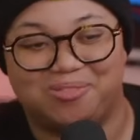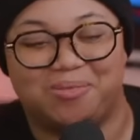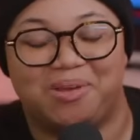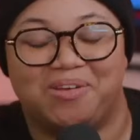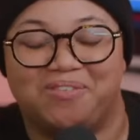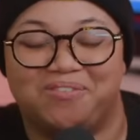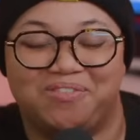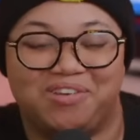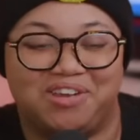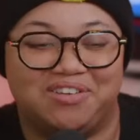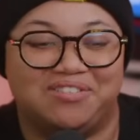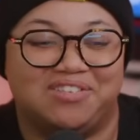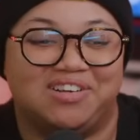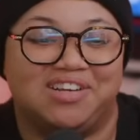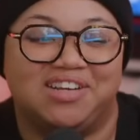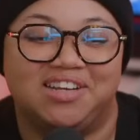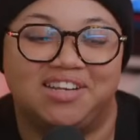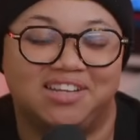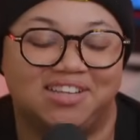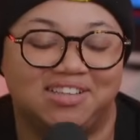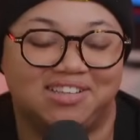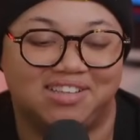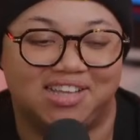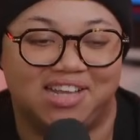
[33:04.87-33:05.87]
my
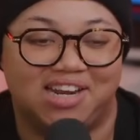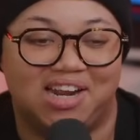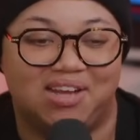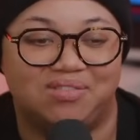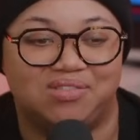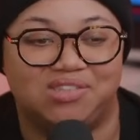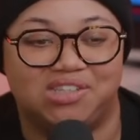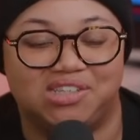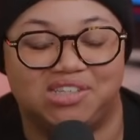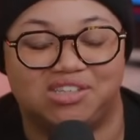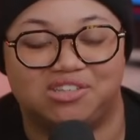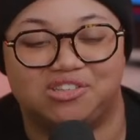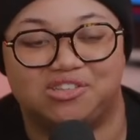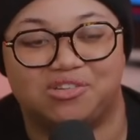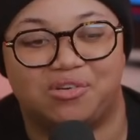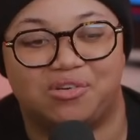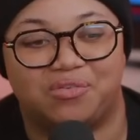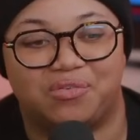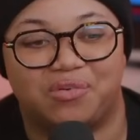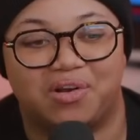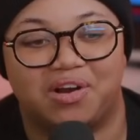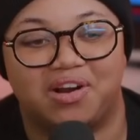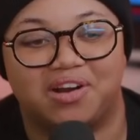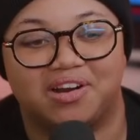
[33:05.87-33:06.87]
favorite that I've seen so
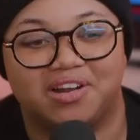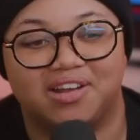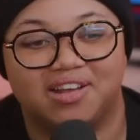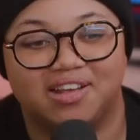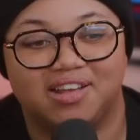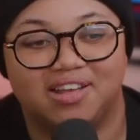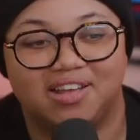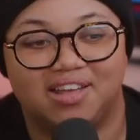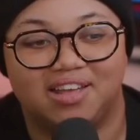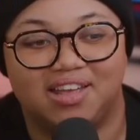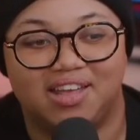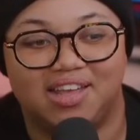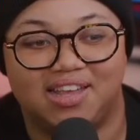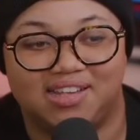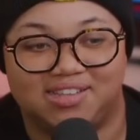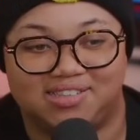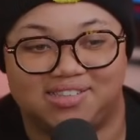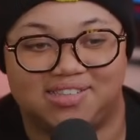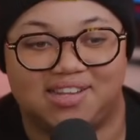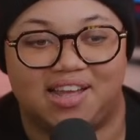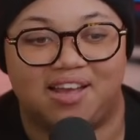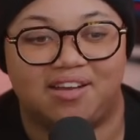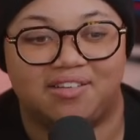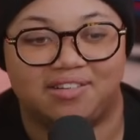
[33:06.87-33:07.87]
far.
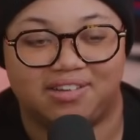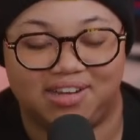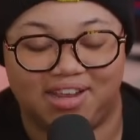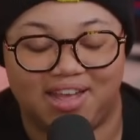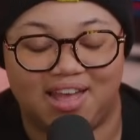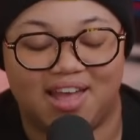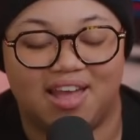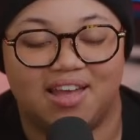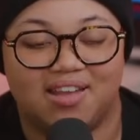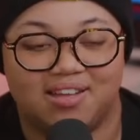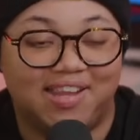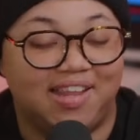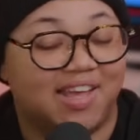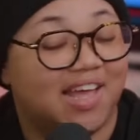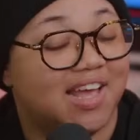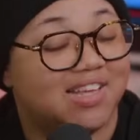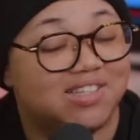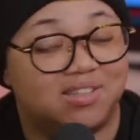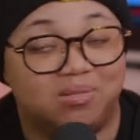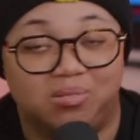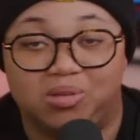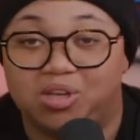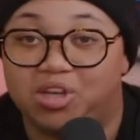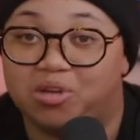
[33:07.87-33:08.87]
Hands down, yeah. We got
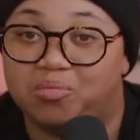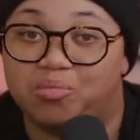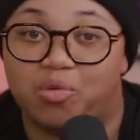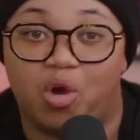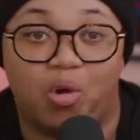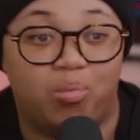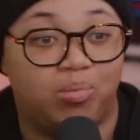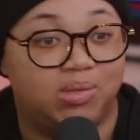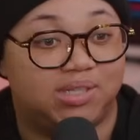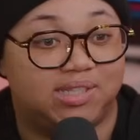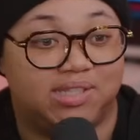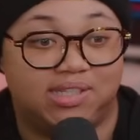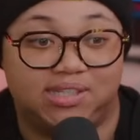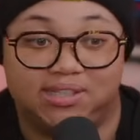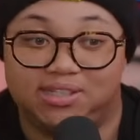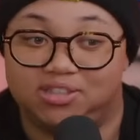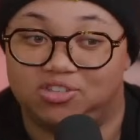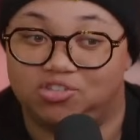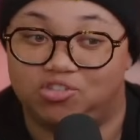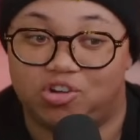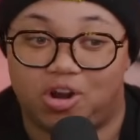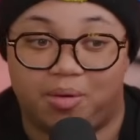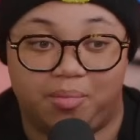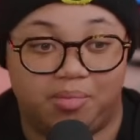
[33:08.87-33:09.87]
some good moments in
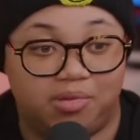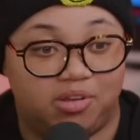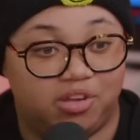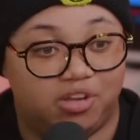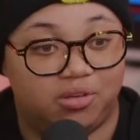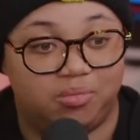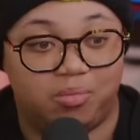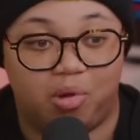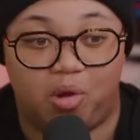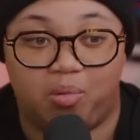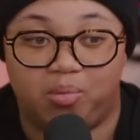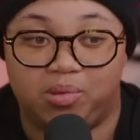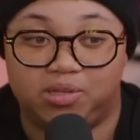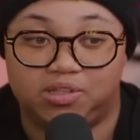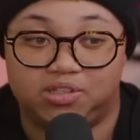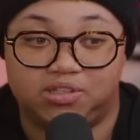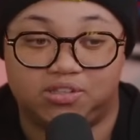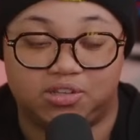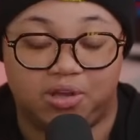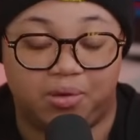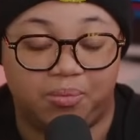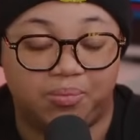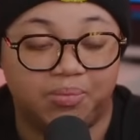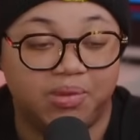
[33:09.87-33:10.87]
this drama, good moments.
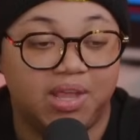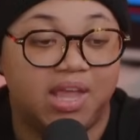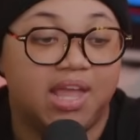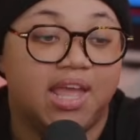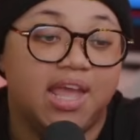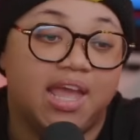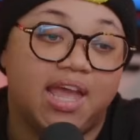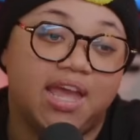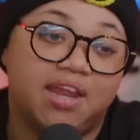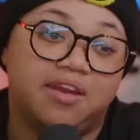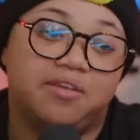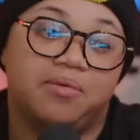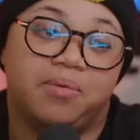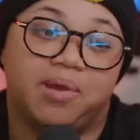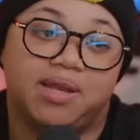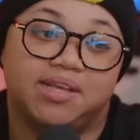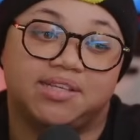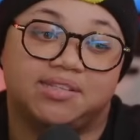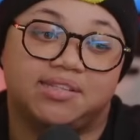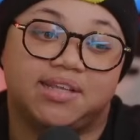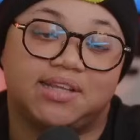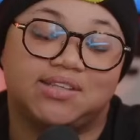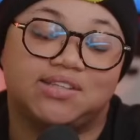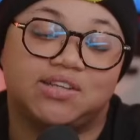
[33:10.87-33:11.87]
So
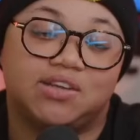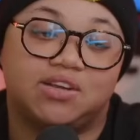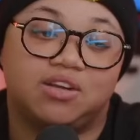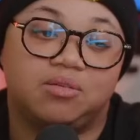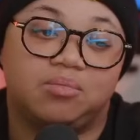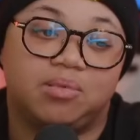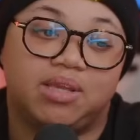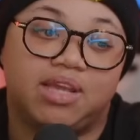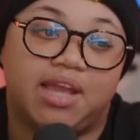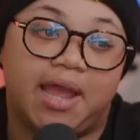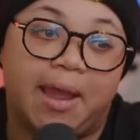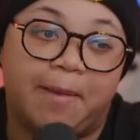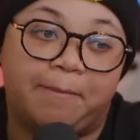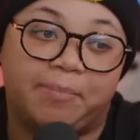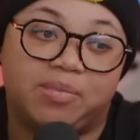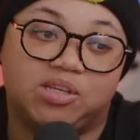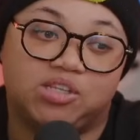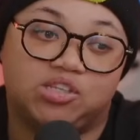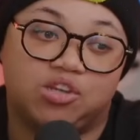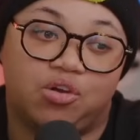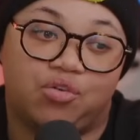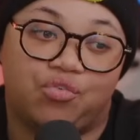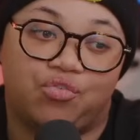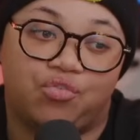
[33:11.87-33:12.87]
anyways, that's gonna be
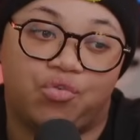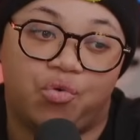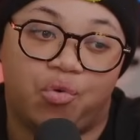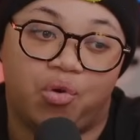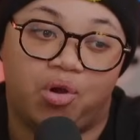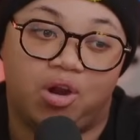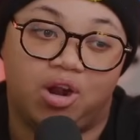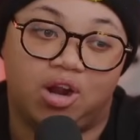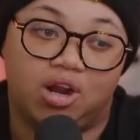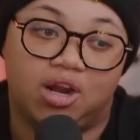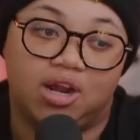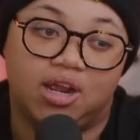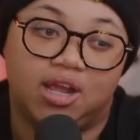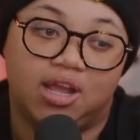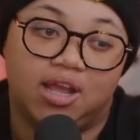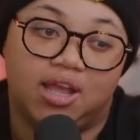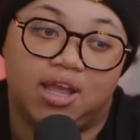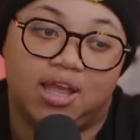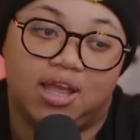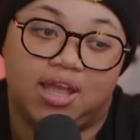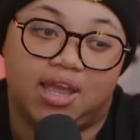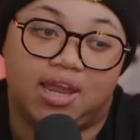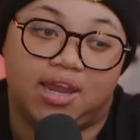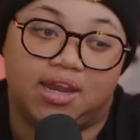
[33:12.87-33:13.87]
episode 4.
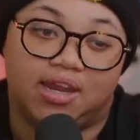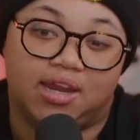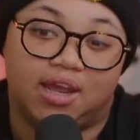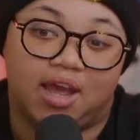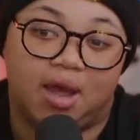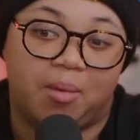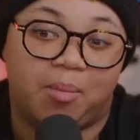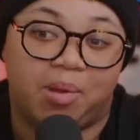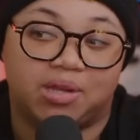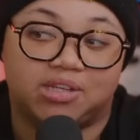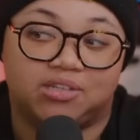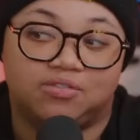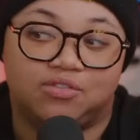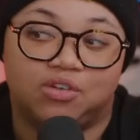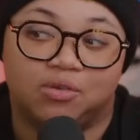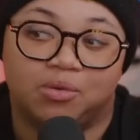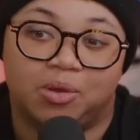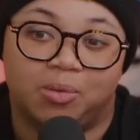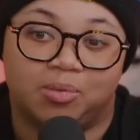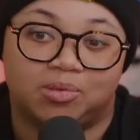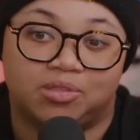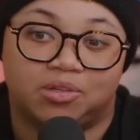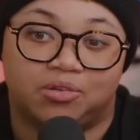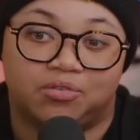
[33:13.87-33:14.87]
And I'm about to film
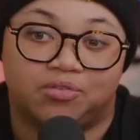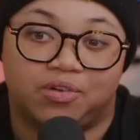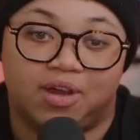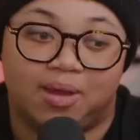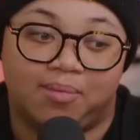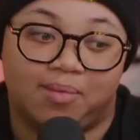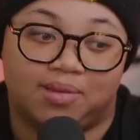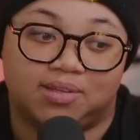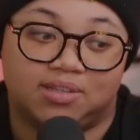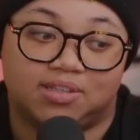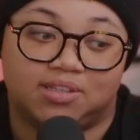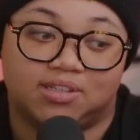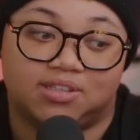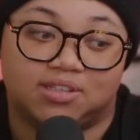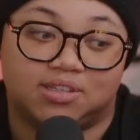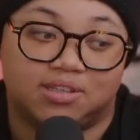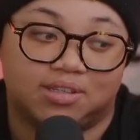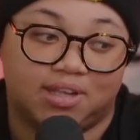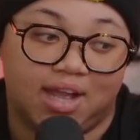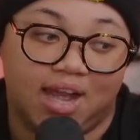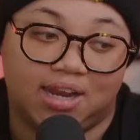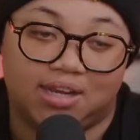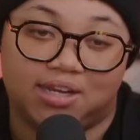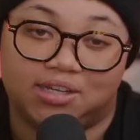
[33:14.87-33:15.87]
episode 5 after this,
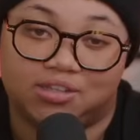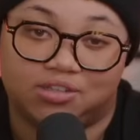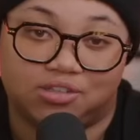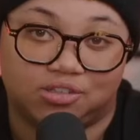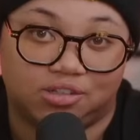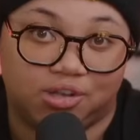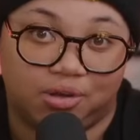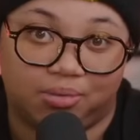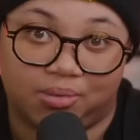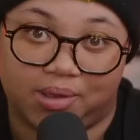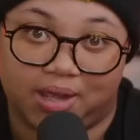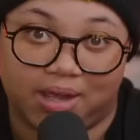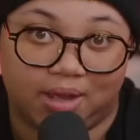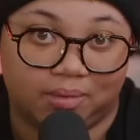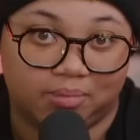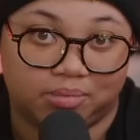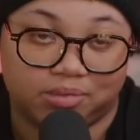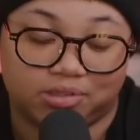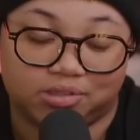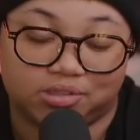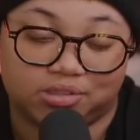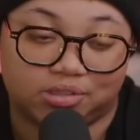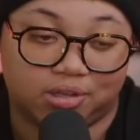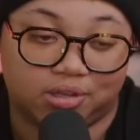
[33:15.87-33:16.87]
because I need to know what
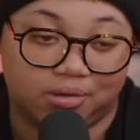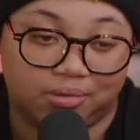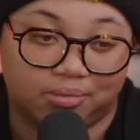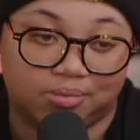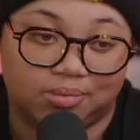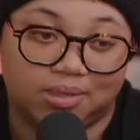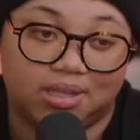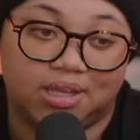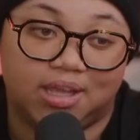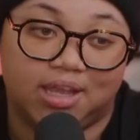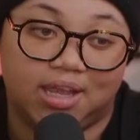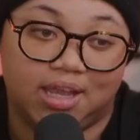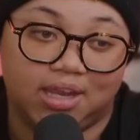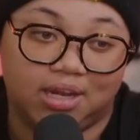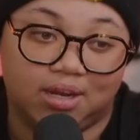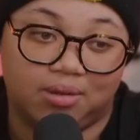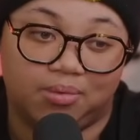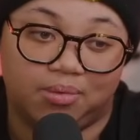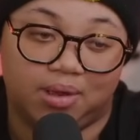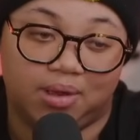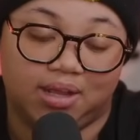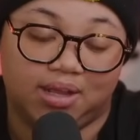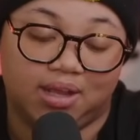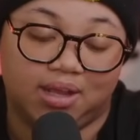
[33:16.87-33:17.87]
happens. So
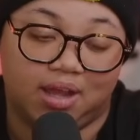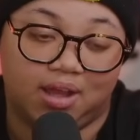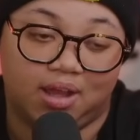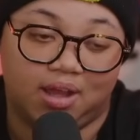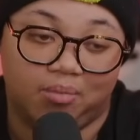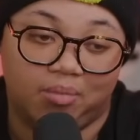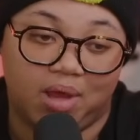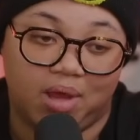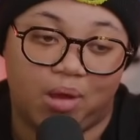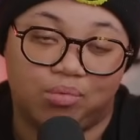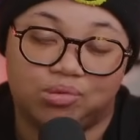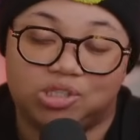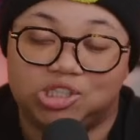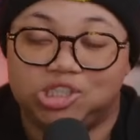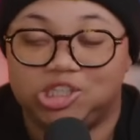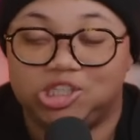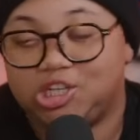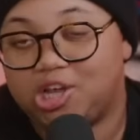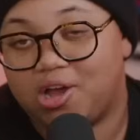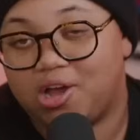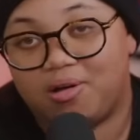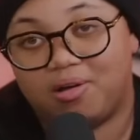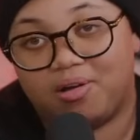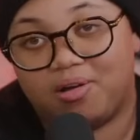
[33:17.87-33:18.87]
anyway, I will see
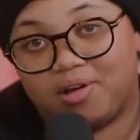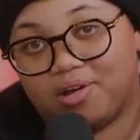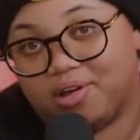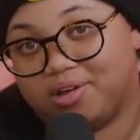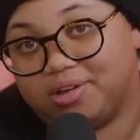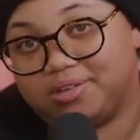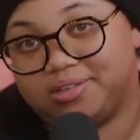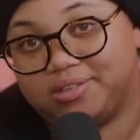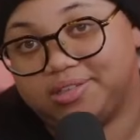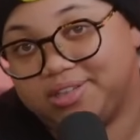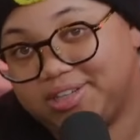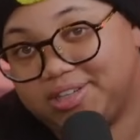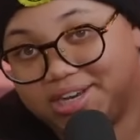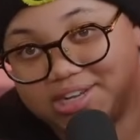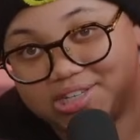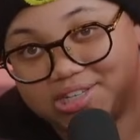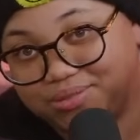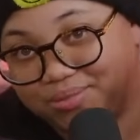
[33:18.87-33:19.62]
y'all on the next